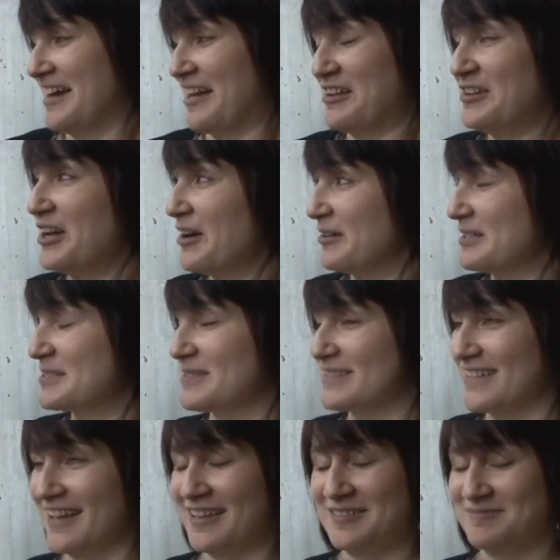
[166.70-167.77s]
I don't know,
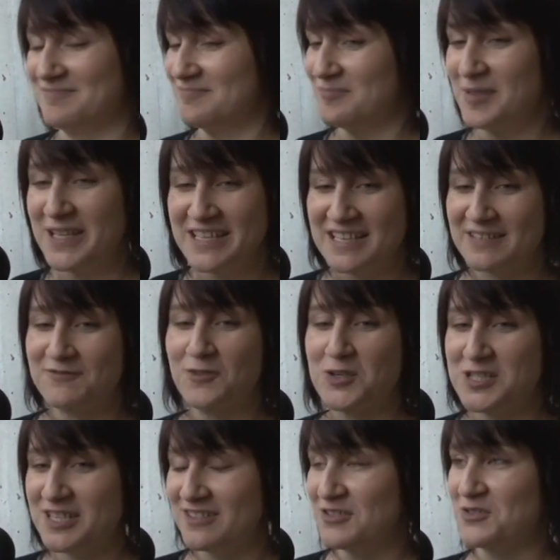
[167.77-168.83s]
it's me at
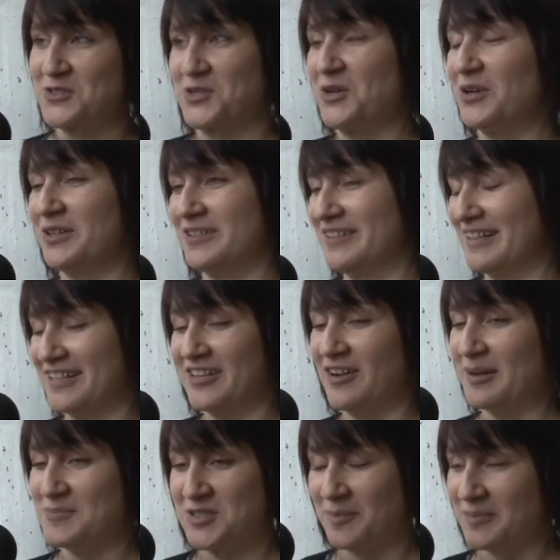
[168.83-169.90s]
14 years old. You know,
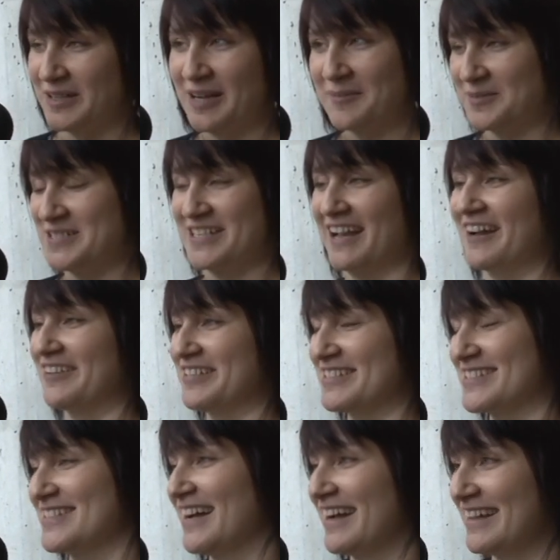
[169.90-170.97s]
I'm jumping up and down
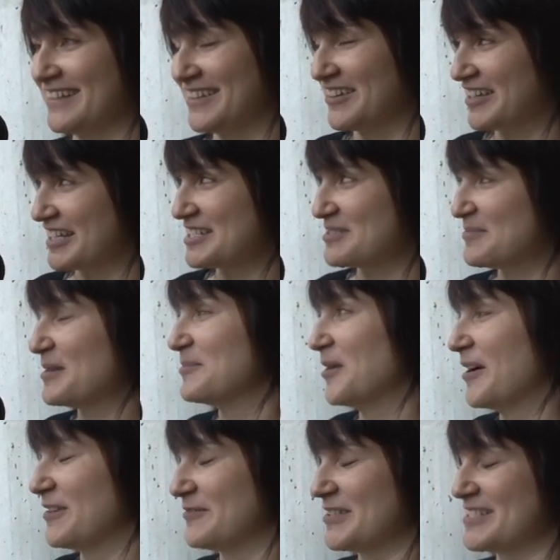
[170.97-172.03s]
inside. You know, I get to be a
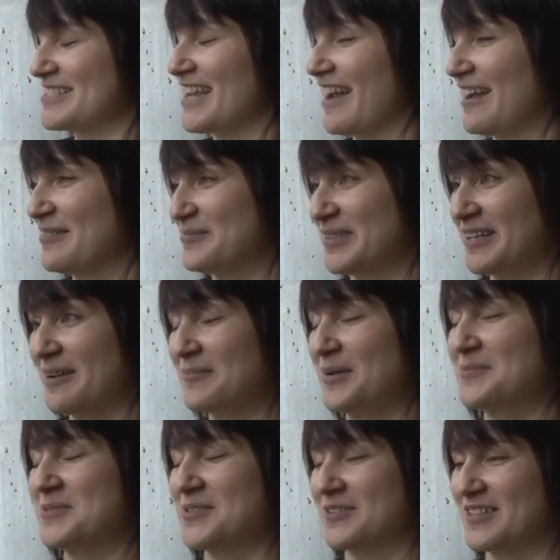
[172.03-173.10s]
part of this game, and I'm
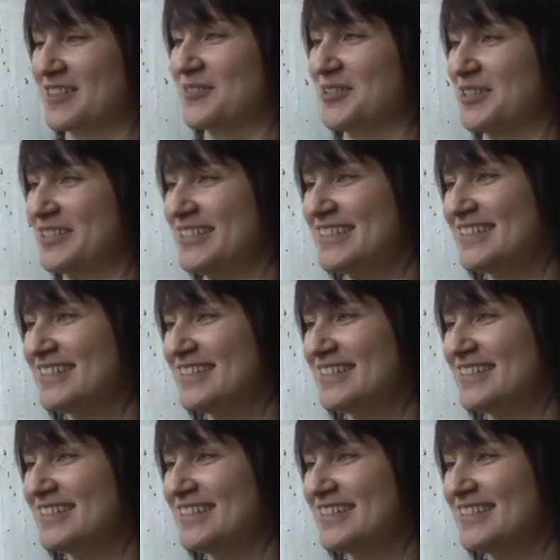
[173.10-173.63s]
absolutely thrilled.